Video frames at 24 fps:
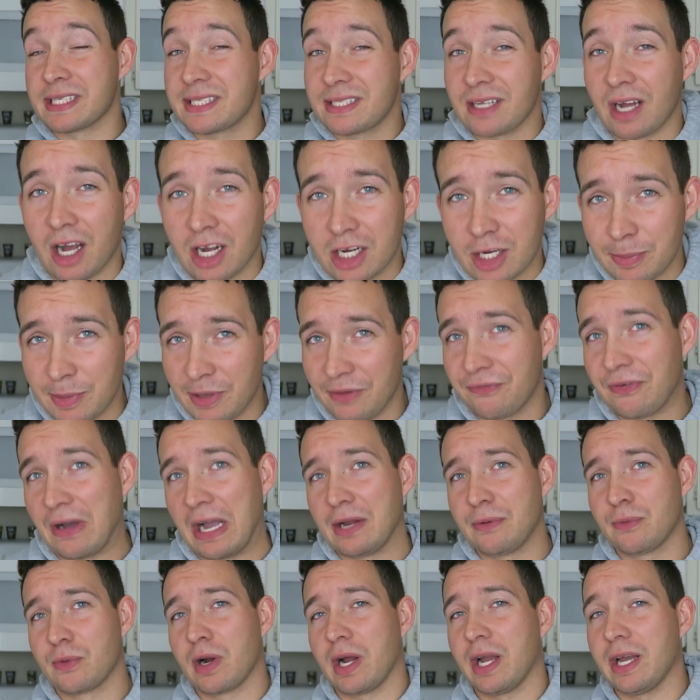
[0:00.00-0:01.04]
stalk me,
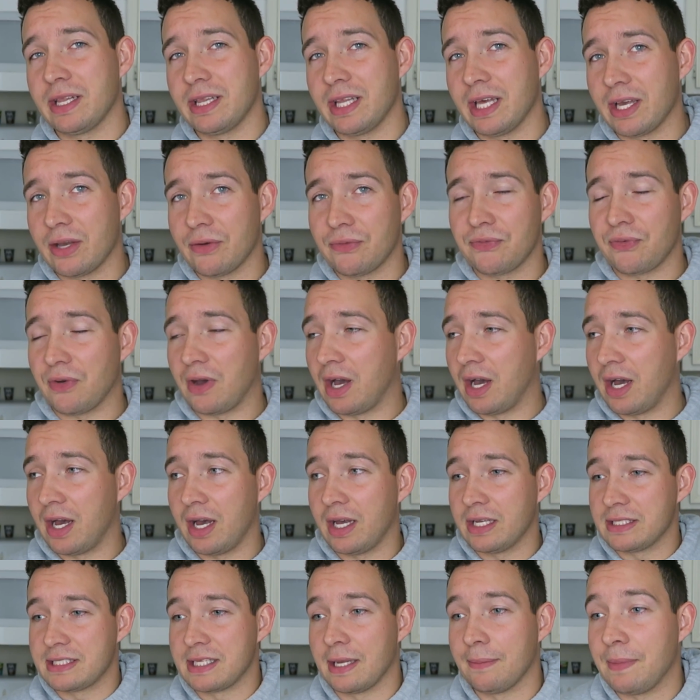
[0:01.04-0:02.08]
find where I live,
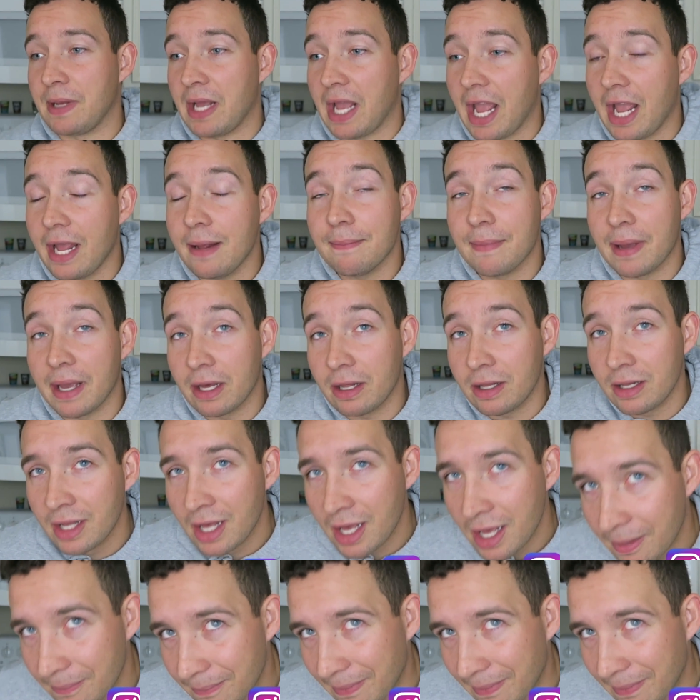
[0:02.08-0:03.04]
uh, send me hate mail.